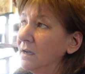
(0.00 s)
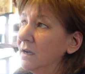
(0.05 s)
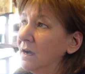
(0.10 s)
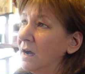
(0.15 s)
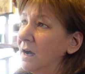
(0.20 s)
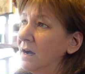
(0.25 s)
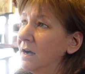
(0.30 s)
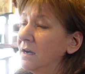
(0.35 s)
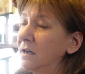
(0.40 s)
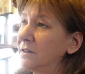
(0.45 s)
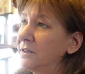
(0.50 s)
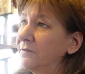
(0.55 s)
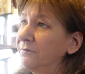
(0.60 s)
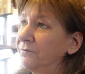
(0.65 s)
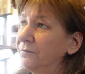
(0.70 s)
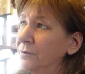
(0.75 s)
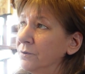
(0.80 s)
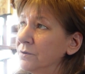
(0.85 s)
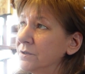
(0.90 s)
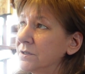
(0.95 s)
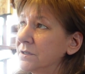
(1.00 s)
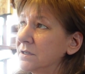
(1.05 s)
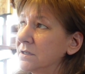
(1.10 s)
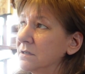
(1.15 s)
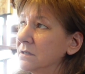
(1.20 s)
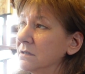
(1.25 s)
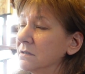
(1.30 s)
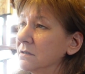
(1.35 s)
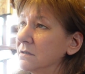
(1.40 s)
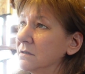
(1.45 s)
The
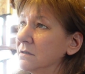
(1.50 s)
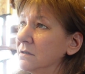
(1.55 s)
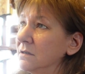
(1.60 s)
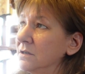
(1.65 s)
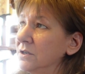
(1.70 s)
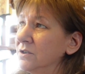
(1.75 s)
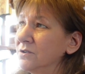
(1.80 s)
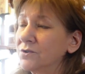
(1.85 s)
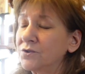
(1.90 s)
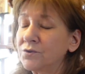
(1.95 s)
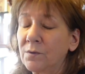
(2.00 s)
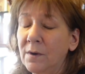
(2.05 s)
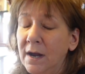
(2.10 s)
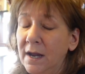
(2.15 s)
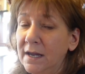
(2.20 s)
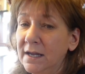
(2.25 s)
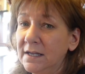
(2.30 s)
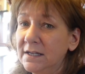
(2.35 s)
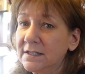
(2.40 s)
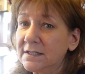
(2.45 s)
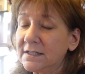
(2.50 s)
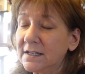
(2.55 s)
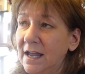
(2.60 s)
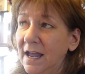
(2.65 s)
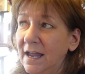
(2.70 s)
first year trying it,